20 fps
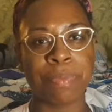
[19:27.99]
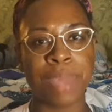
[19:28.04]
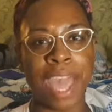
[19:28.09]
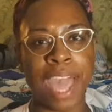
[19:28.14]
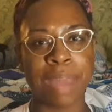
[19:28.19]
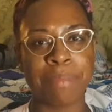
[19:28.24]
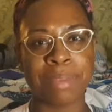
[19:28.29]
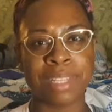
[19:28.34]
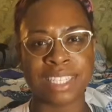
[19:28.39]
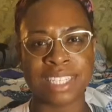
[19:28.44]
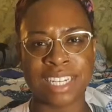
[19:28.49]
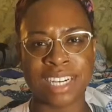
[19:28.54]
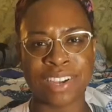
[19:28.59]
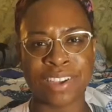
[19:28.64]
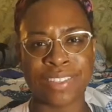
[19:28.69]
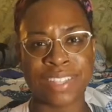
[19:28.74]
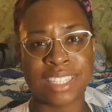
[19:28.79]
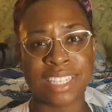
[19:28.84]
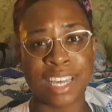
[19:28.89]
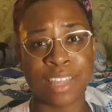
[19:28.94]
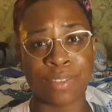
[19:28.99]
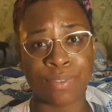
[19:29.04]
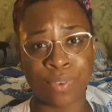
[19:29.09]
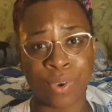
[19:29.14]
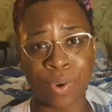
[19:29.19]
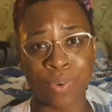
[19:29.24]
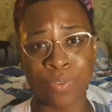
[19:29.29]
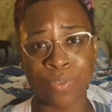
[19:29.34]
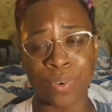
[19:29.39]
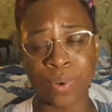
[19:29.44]
had been sitting on the side of the
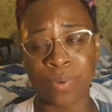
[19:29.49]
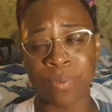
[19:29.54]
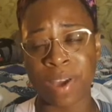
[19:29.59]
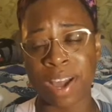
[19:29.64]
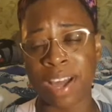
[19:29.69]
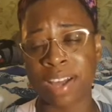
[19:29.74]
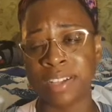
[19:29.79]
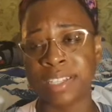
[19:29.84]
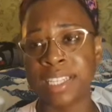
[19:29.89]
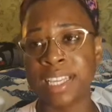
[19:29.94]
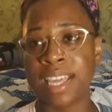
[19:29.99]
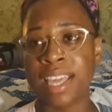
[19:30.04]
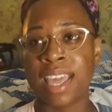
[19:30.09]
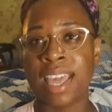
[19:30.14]
road for a while,